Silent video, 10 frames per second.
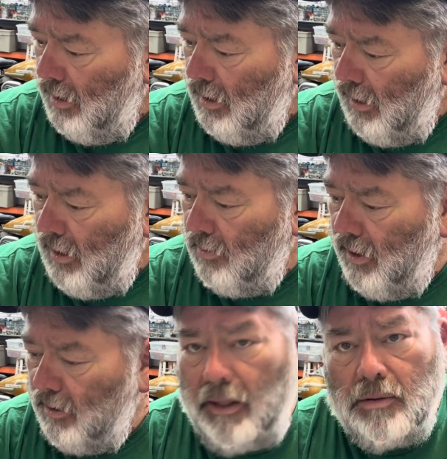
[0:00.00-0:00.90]

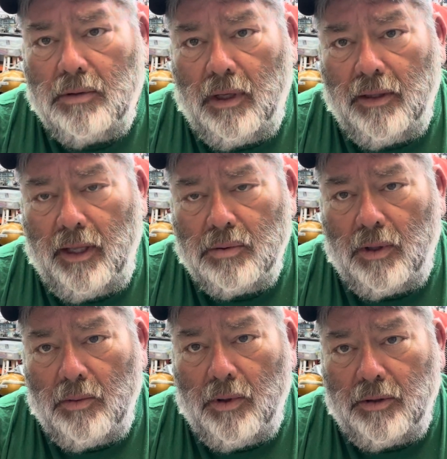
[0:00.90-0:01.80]
Anyway, that's
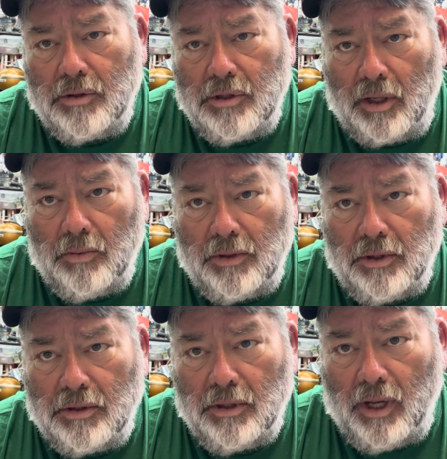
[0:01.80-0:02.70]
what I wanted to share with
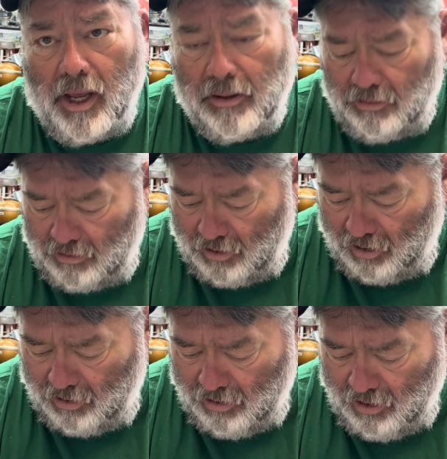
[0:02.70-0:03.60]
you tonight,
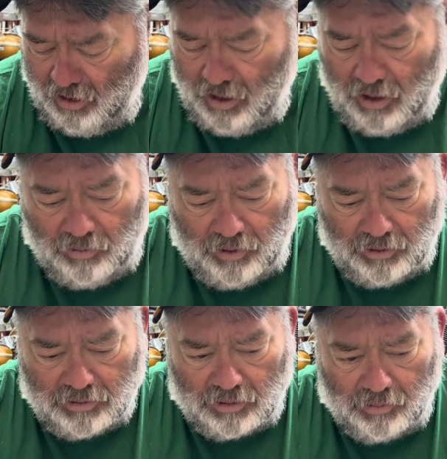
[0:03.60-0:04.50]

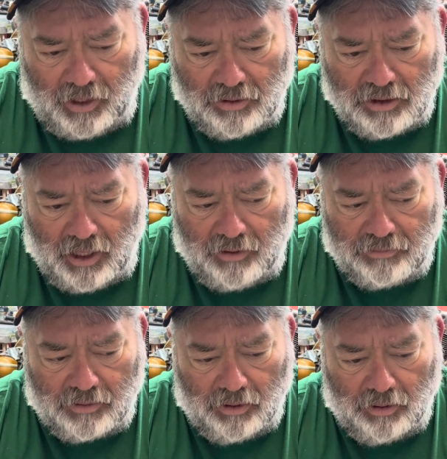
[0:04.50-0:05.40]
was the main
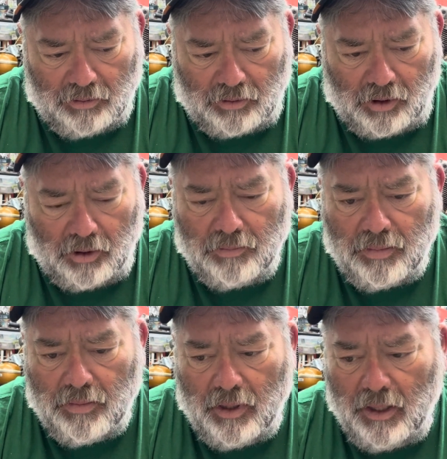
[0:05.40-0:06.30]
shaft group,
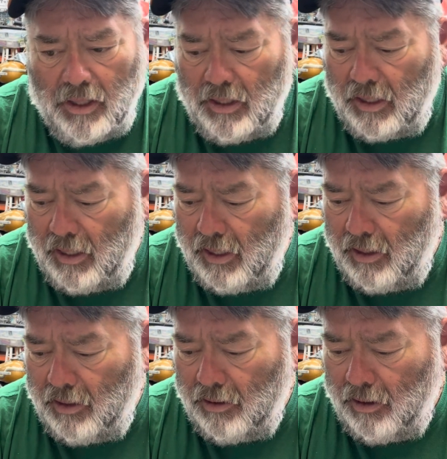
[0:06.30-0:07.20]

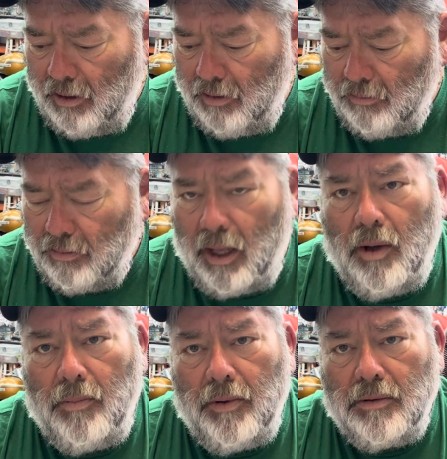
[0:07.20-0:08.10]
and I
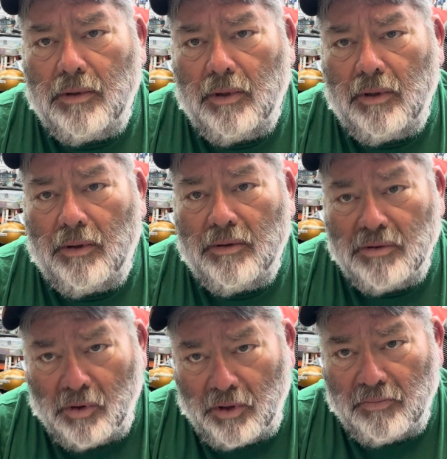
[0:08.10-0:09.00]
hope that you're
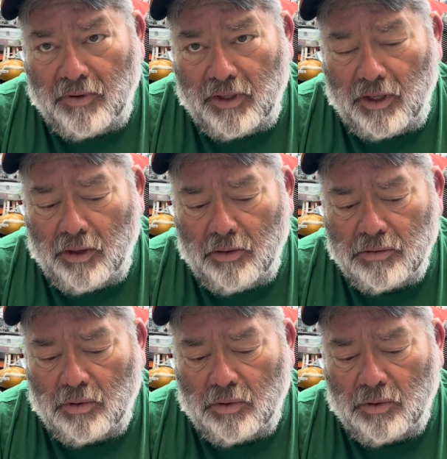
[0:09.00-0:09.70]
enjoying the videos.